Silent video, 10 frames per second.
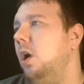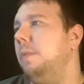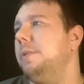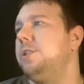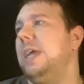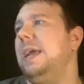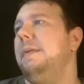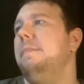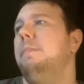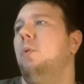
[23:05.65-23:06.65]
The
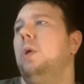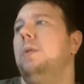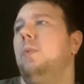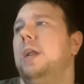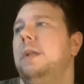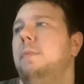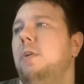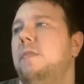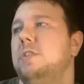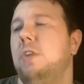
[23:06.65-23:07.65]
same bullet went in
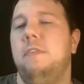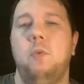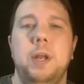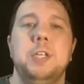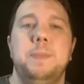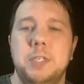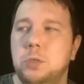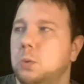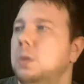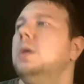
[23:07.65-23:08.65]
both his rifle and his
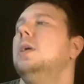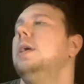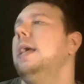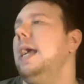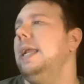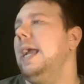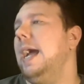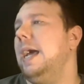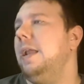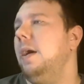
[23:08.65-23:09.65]
pistol, and he
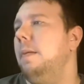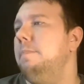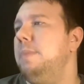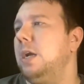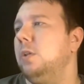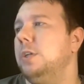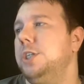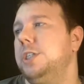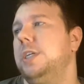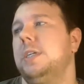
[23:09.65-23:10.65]
had a better
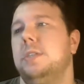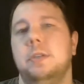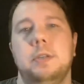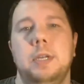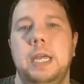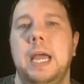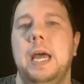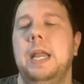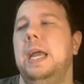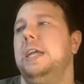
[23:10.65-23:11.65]
logistics. He
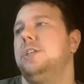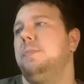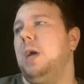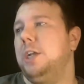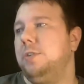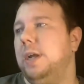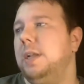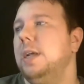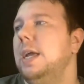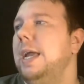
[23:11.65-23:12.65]
had a supply
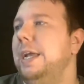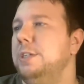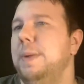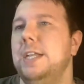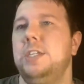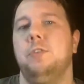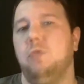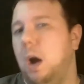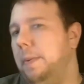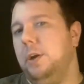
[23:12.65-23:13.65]
train. He's basically the
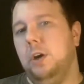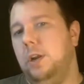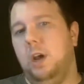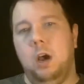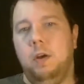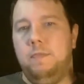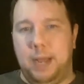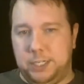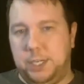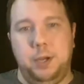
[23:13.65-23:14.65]
Robin Hood of
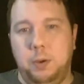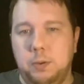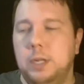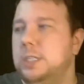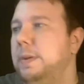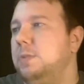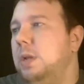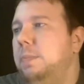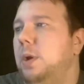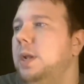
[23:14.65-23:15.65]
Mexico. That's the best
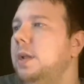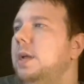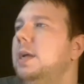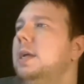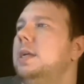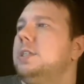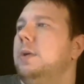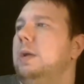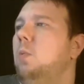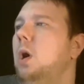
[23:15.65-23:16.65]
way to put it.
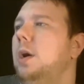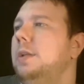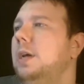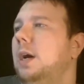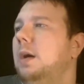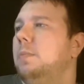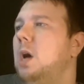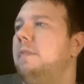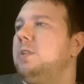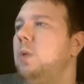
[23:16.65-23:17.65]
So he won. A
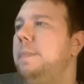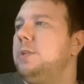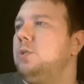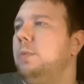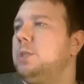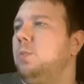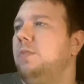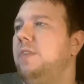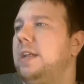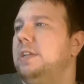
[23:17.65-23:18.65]
lot of his weapons are much
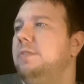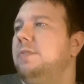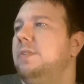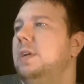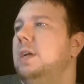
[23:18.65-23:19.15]
more effective.